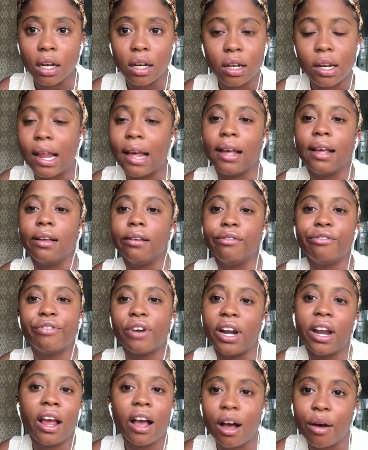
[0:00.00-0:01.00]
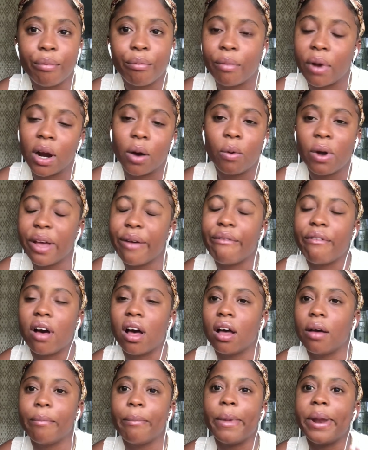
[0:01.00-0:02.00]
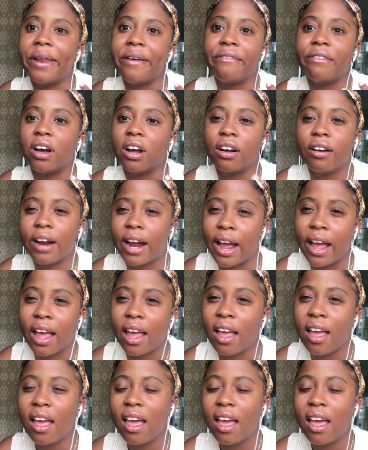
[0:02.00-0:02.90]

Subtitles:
Like funny happen or whatever, me never cry.